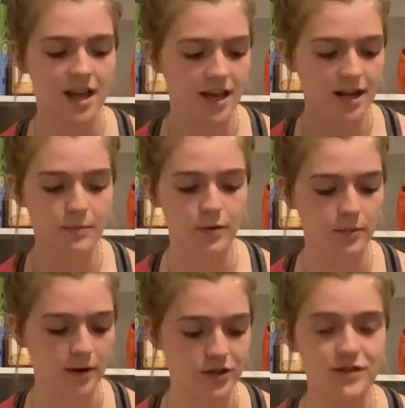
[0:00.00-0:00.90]
That
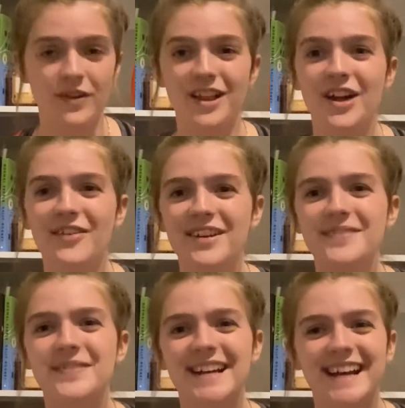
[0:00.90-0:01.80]
bookmark just fell out of it,
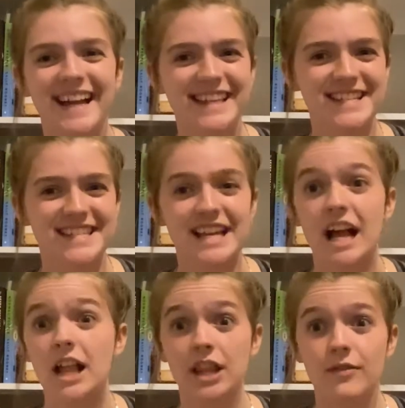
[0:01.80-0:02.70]
but I just
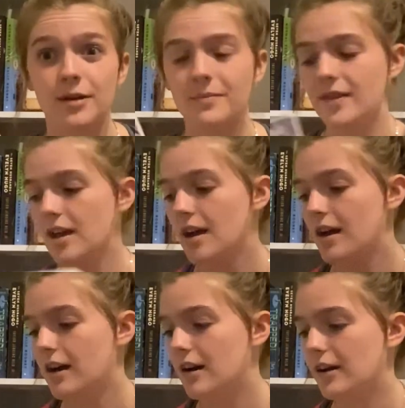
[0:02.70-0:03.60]
love them.
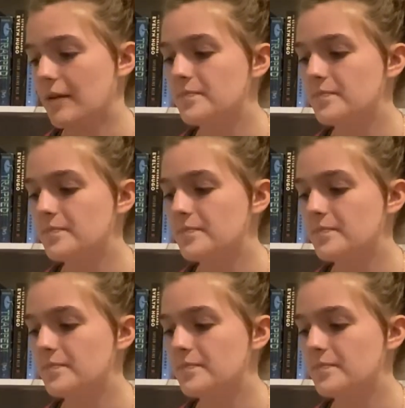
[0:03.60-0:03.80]
Okay.